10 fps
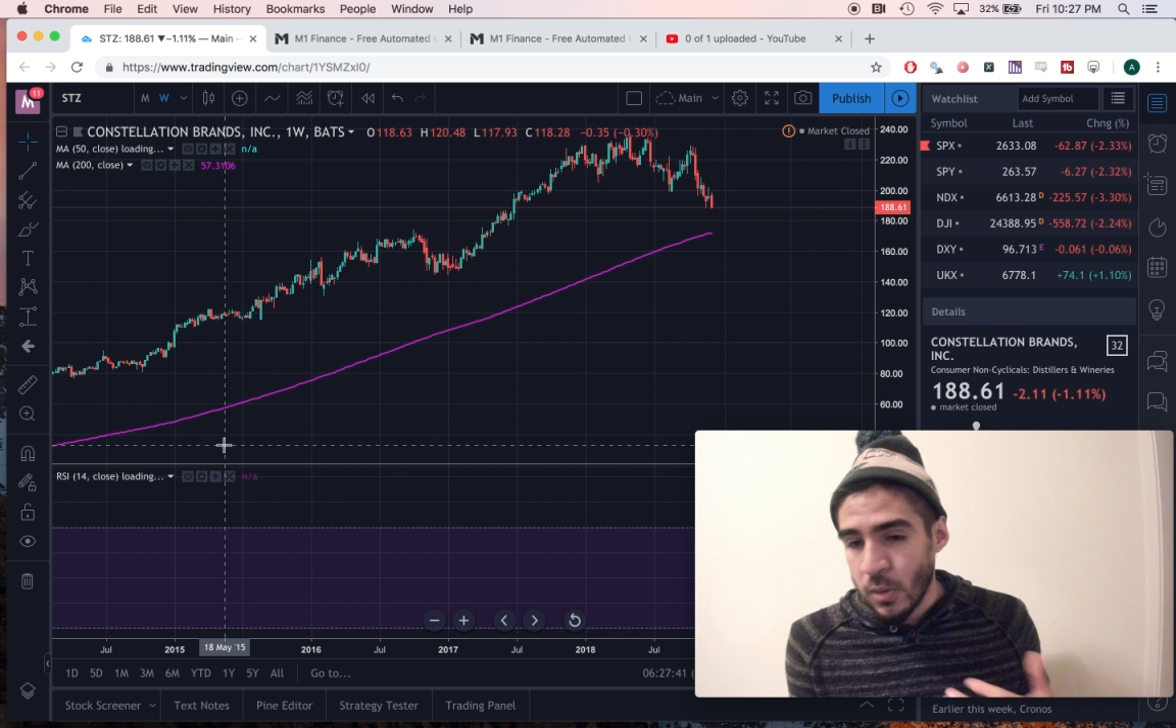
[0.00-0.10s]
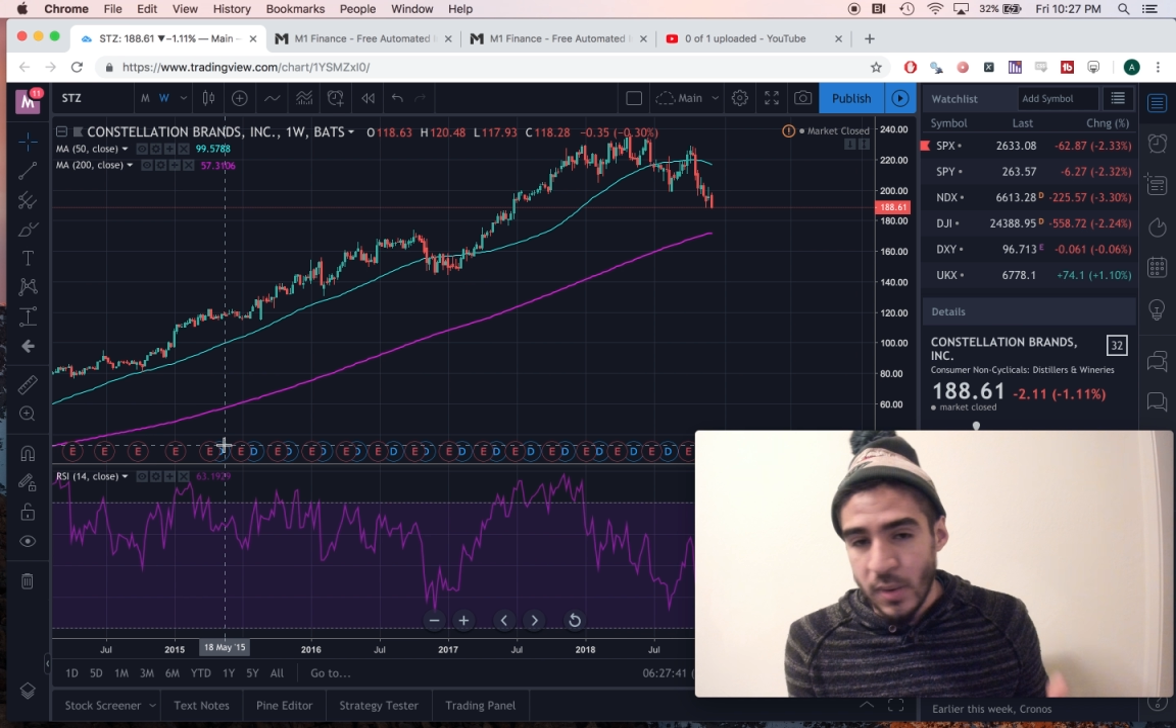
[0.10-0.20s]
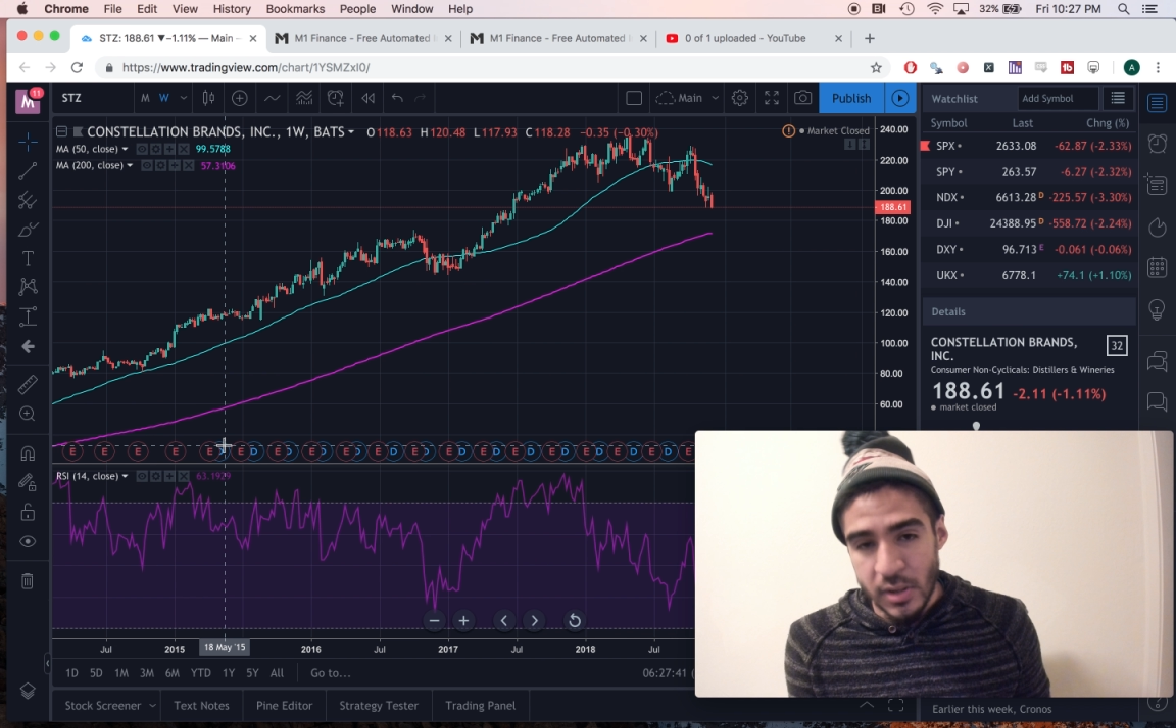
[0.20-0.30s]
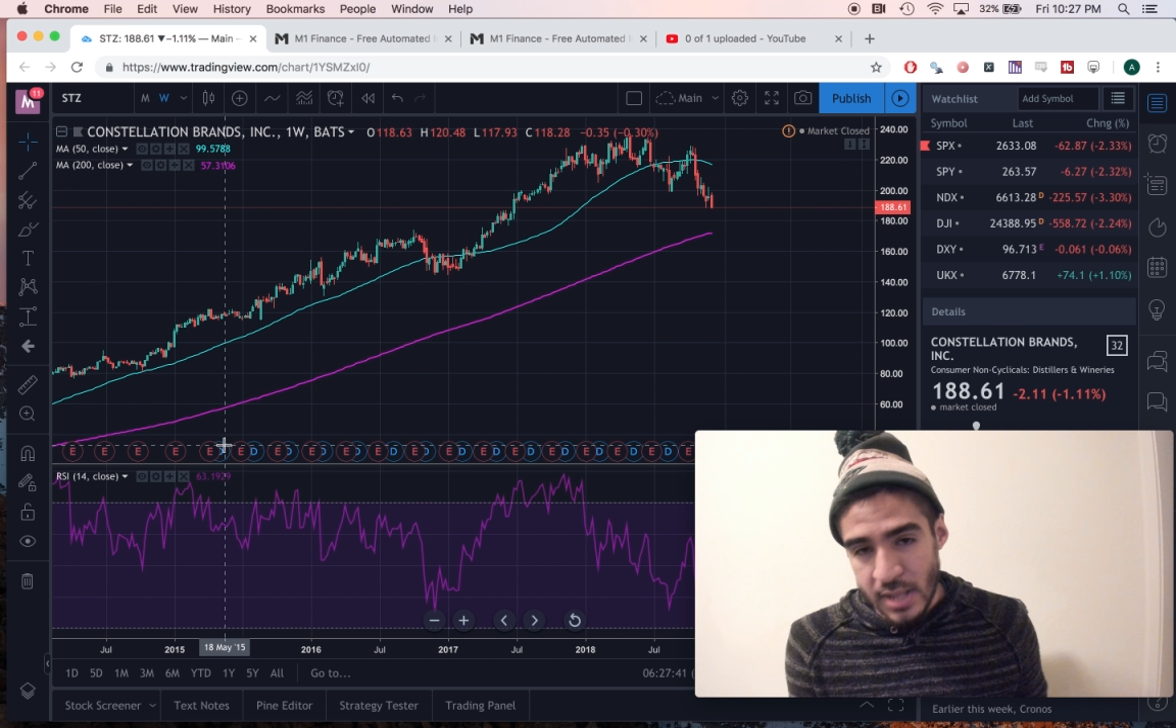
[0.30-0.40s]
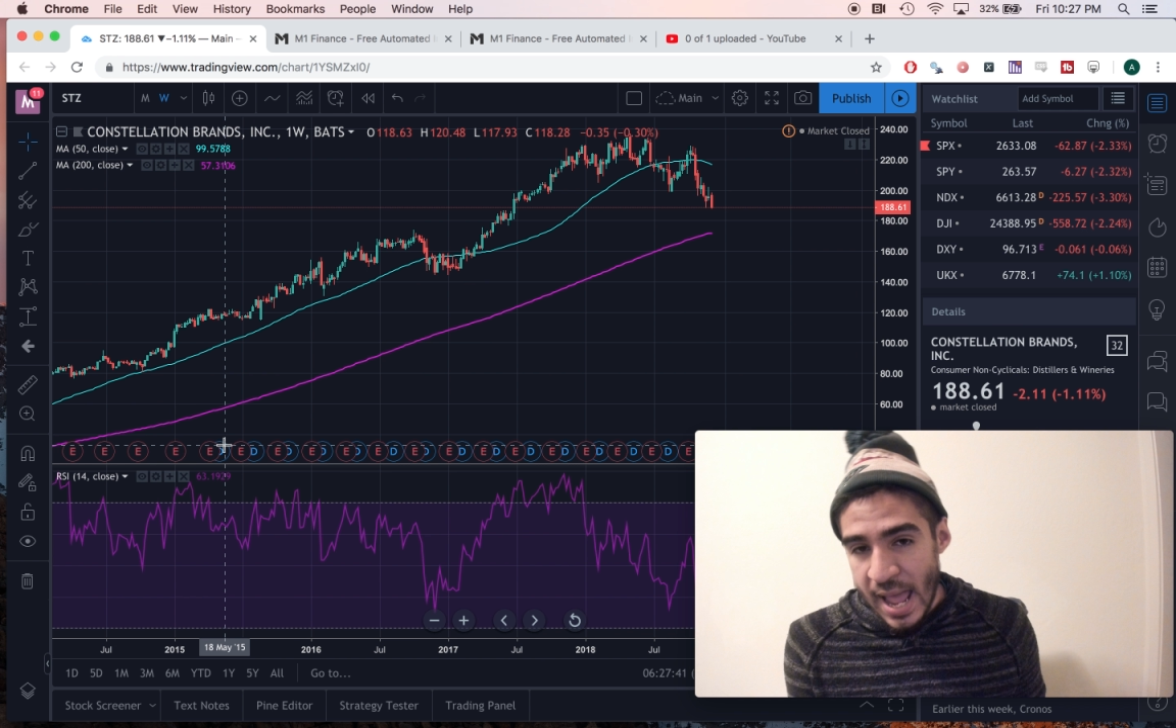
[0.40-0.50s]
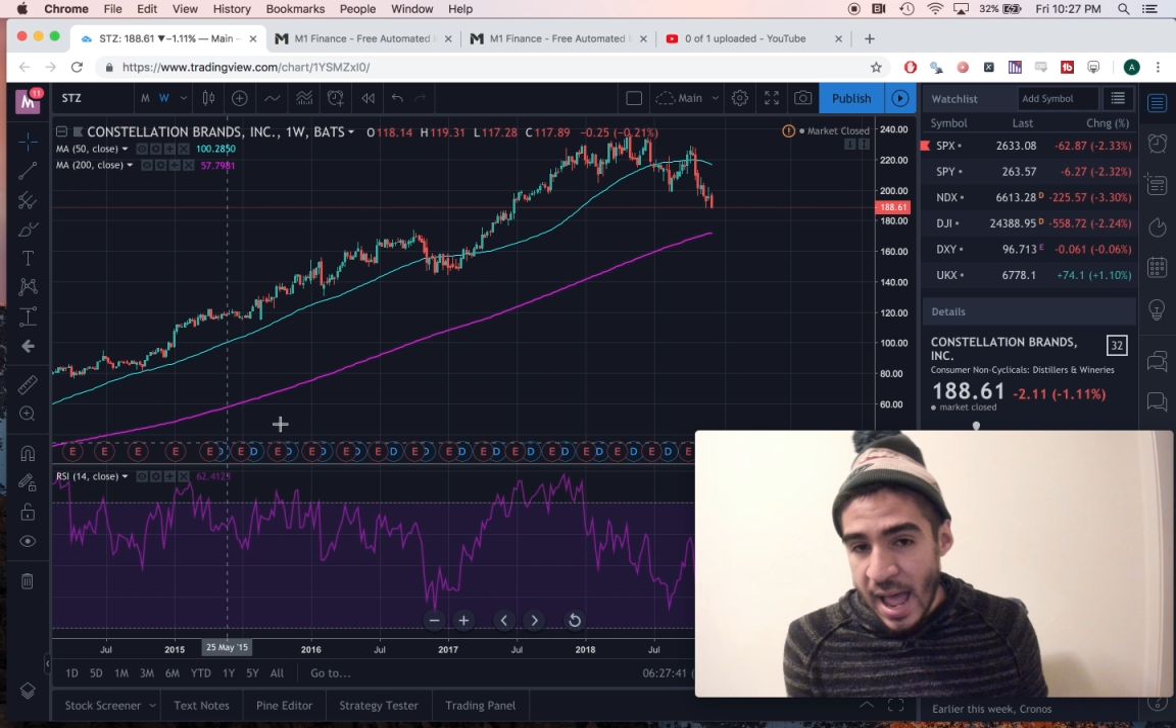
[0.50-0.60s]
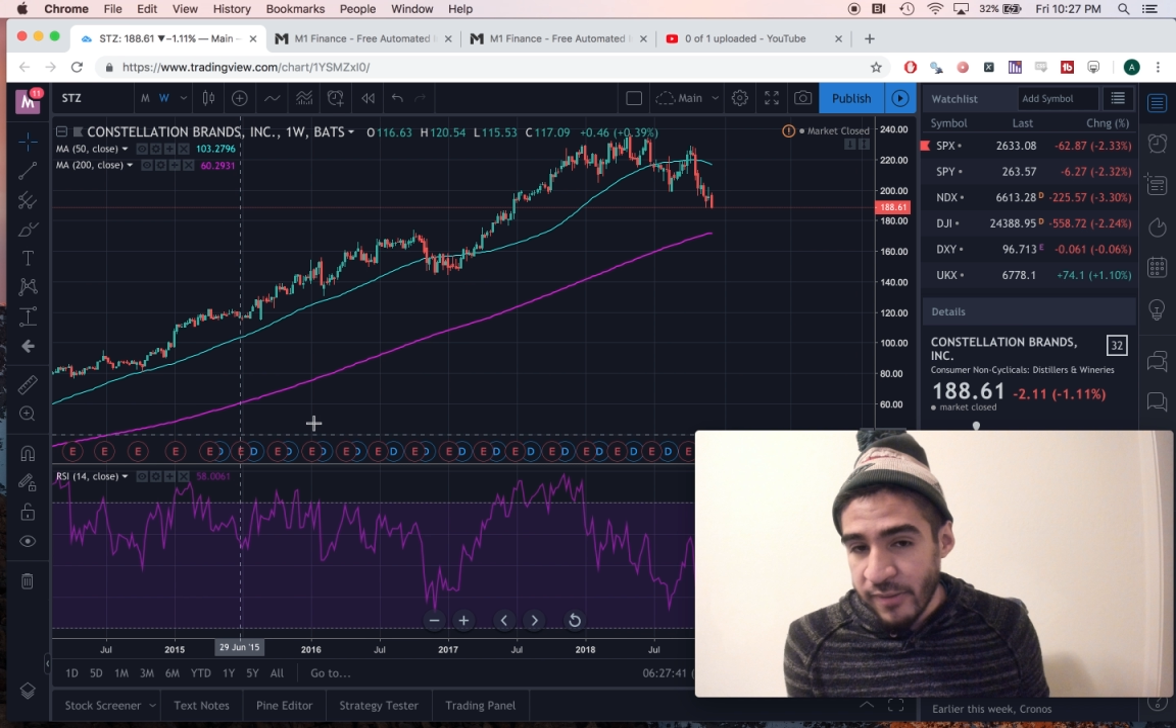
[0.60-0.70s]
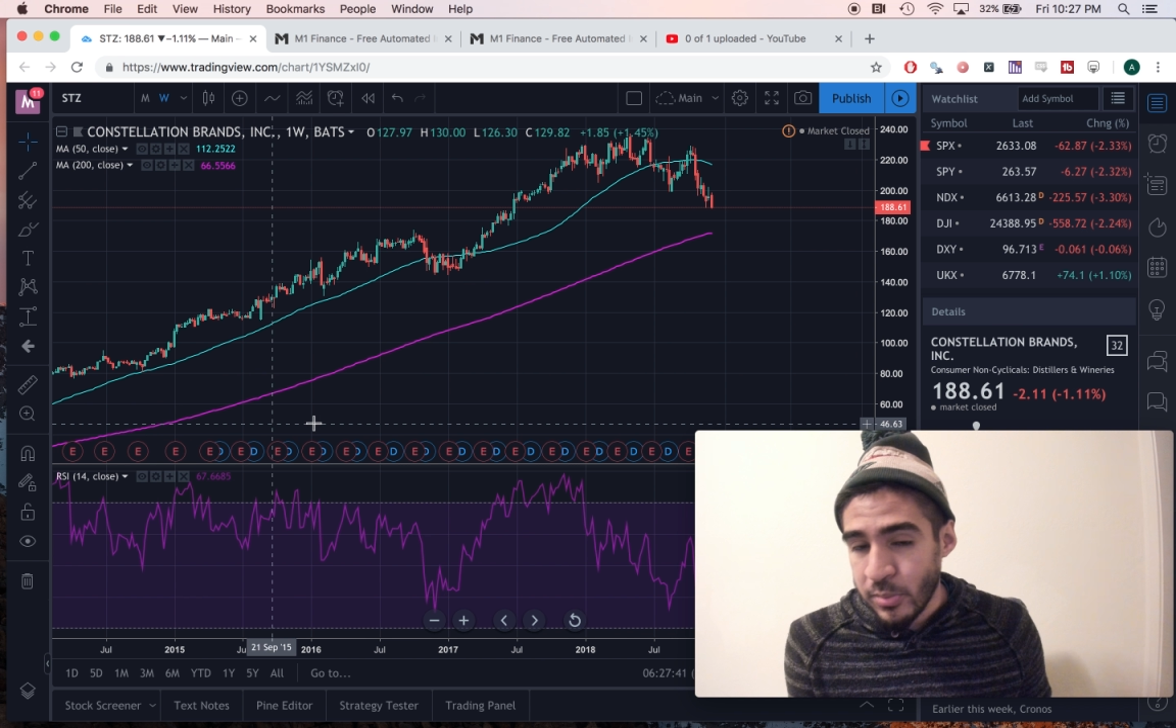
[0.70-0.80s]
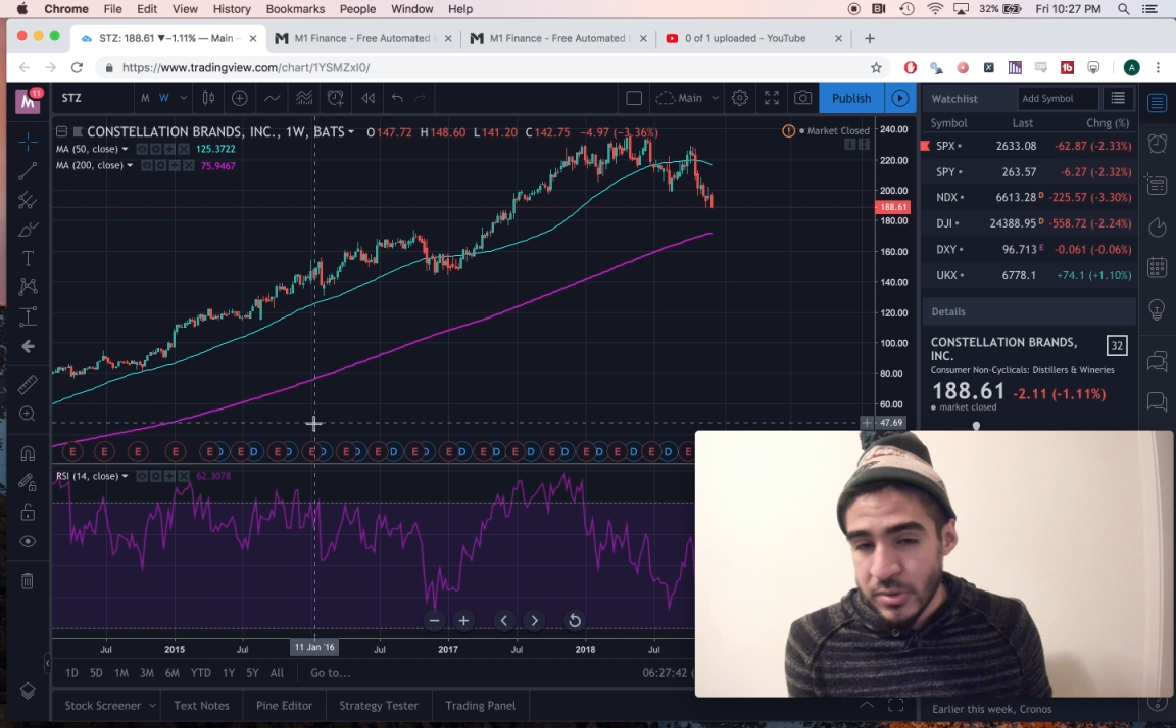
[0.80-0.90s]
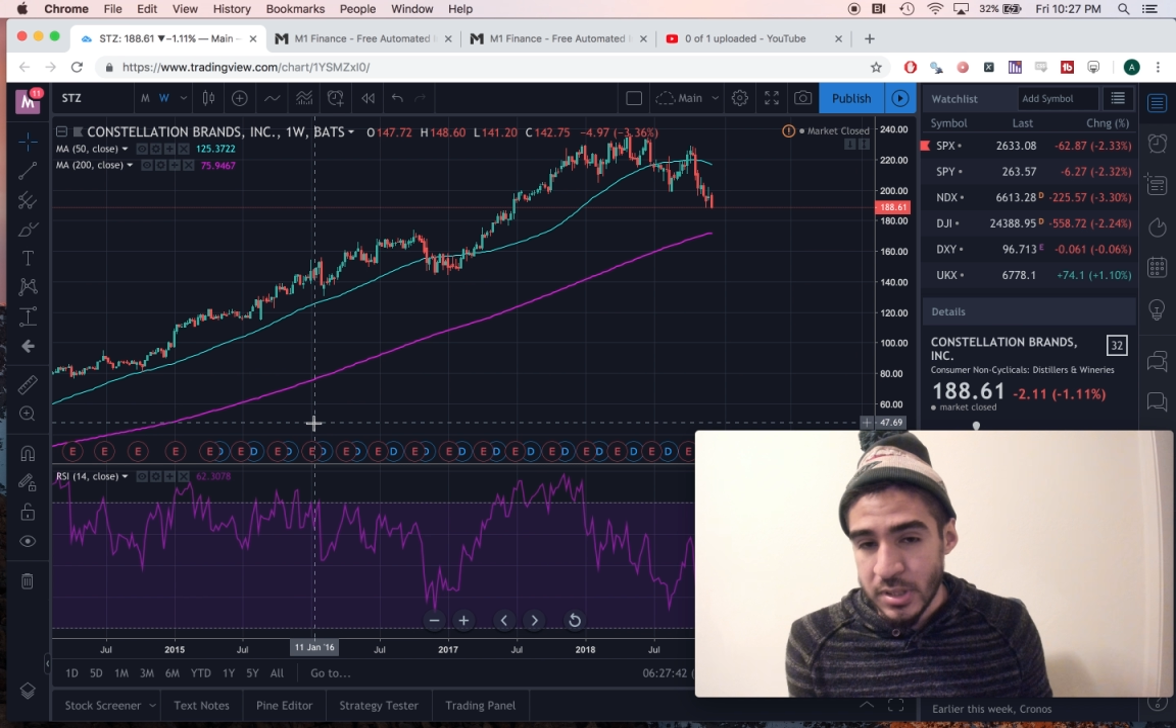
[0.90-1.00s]
around
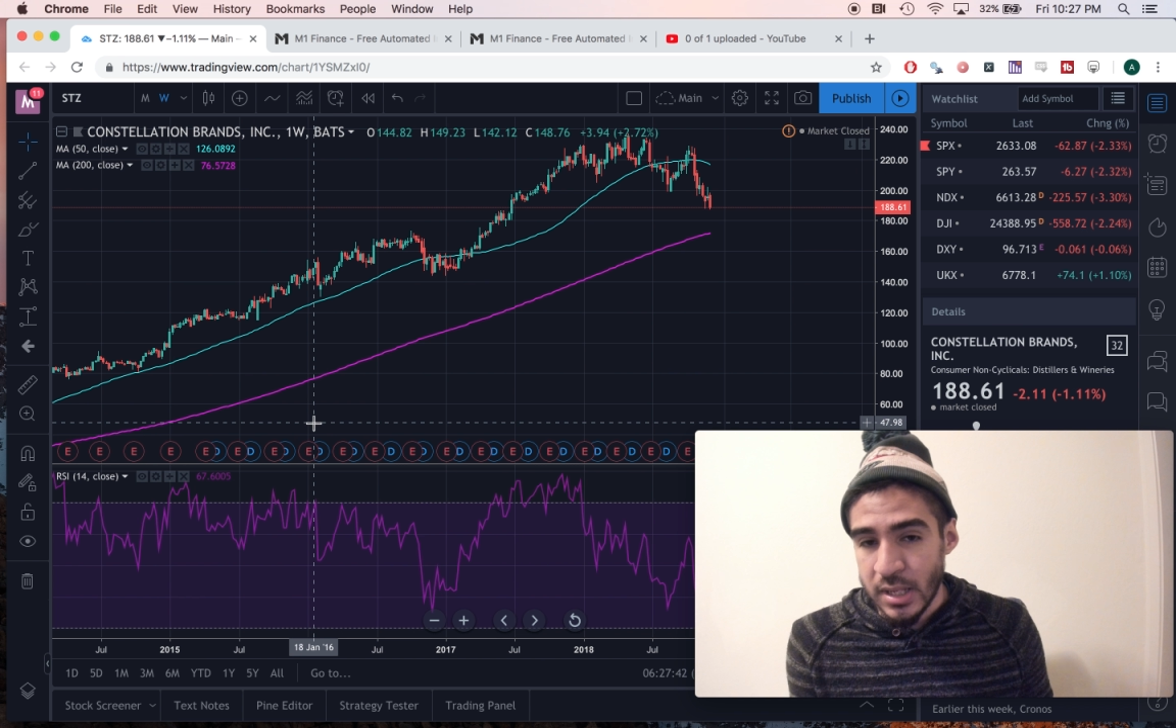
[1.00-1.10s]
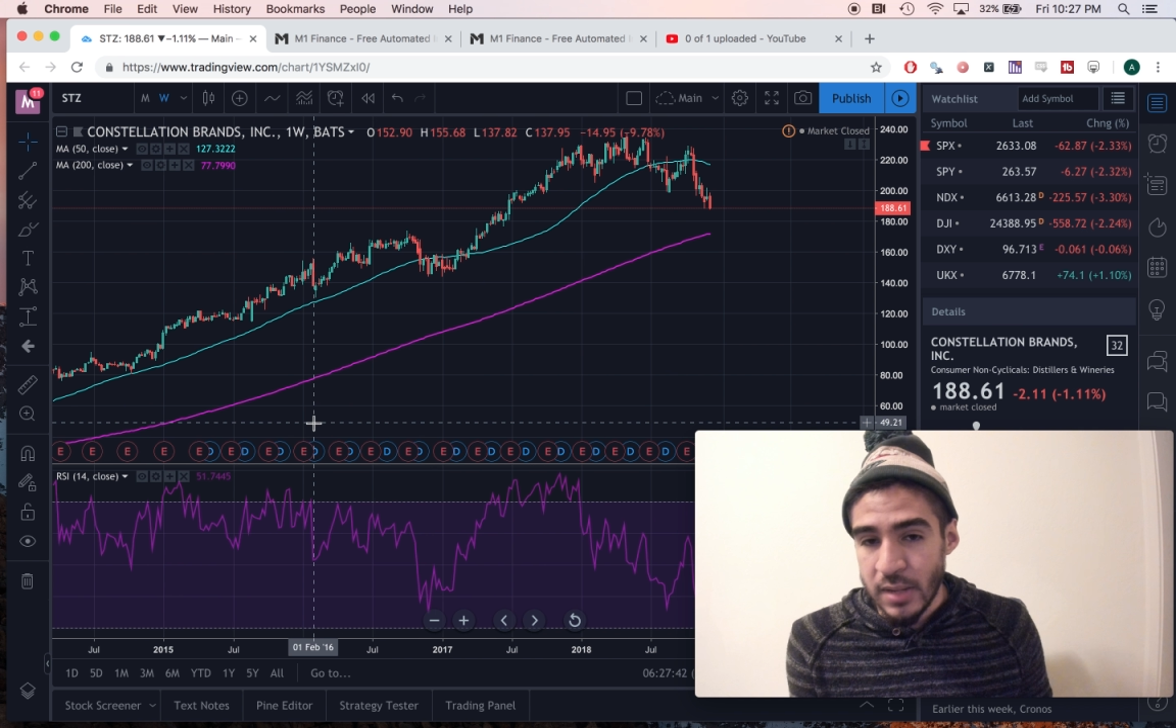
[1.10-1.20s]
0.5%